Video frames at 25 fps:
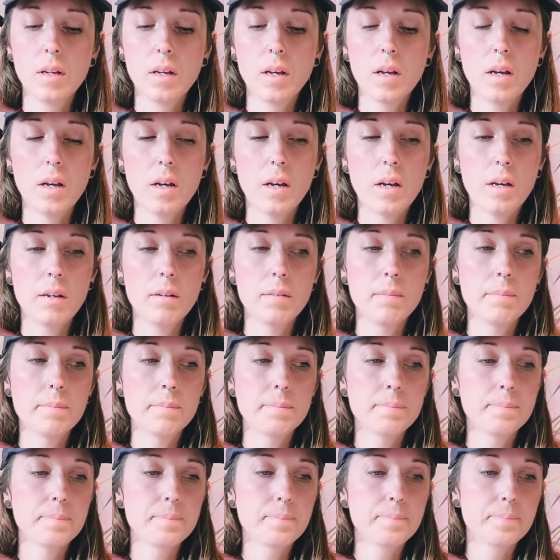I'll
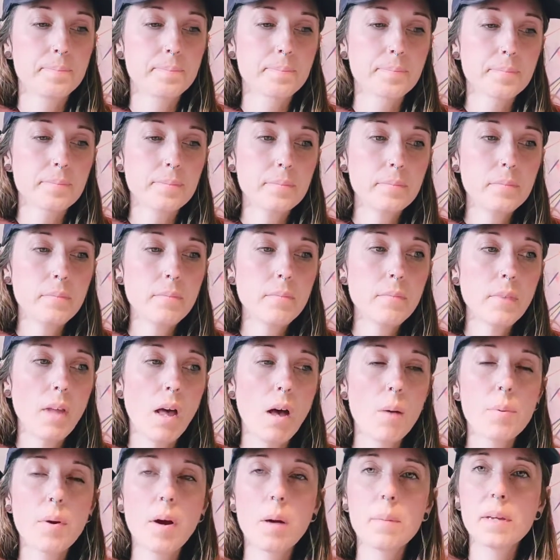
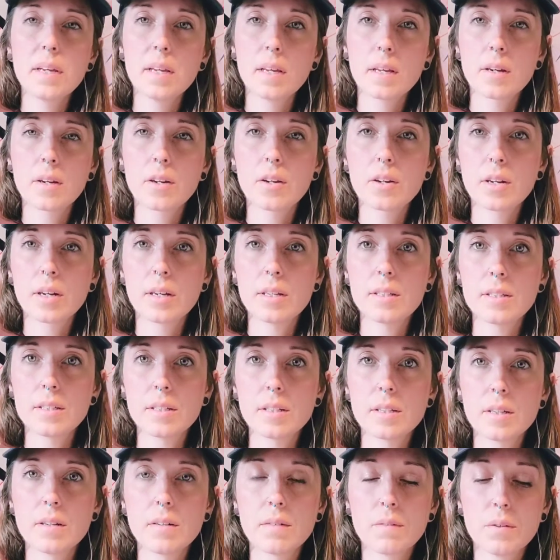probably get a good
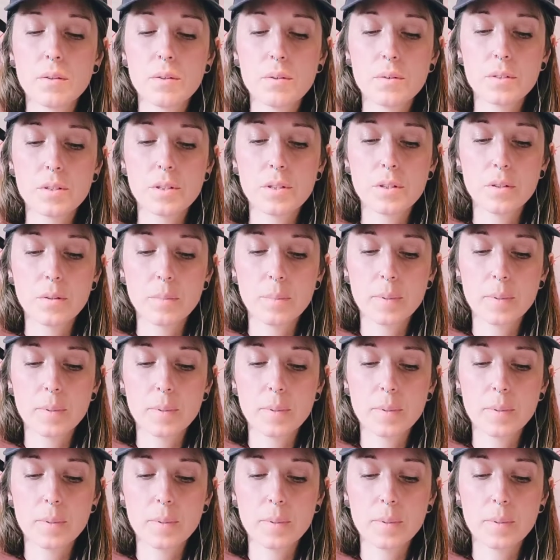idea of who's who,